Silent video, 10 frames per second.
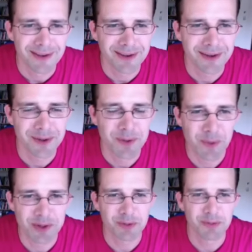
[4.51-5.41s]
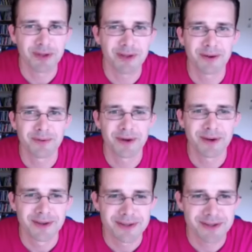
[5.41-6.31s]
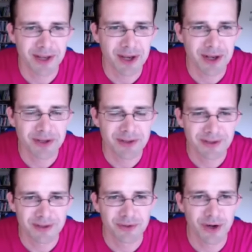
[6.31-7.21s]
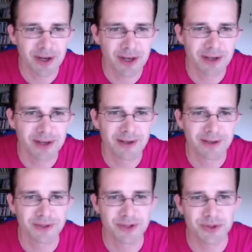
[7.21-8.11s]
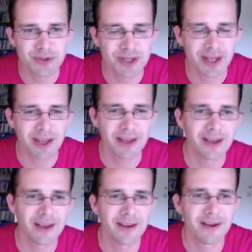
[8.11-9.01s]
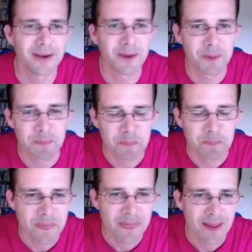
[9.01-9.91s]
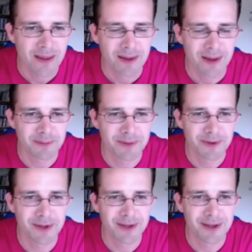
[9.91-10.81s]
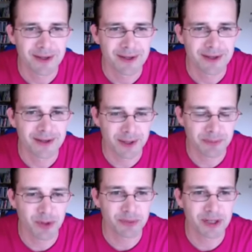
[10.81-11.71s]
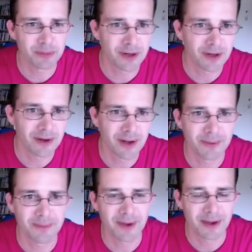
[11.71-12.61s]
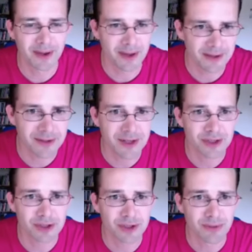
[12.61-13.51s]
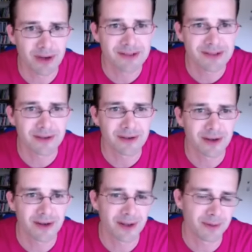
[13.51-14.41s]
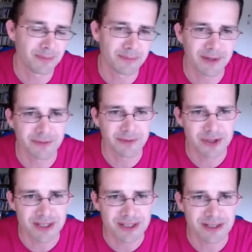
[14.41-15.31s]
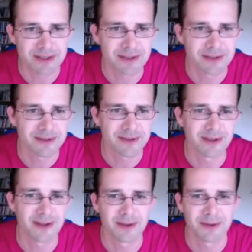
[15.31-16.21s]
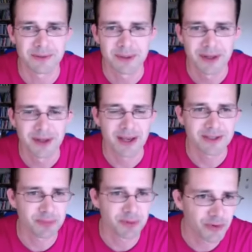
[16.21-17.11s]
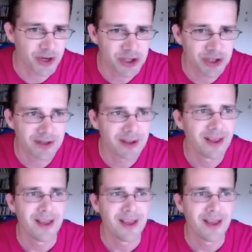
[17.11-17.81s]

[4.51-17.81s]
Uh, welcome in our second training Tuesday. Um, I'm very, uh, I'm Jop Delemarre. I'm an international master and I'm giving chess lessons uh, as a profession.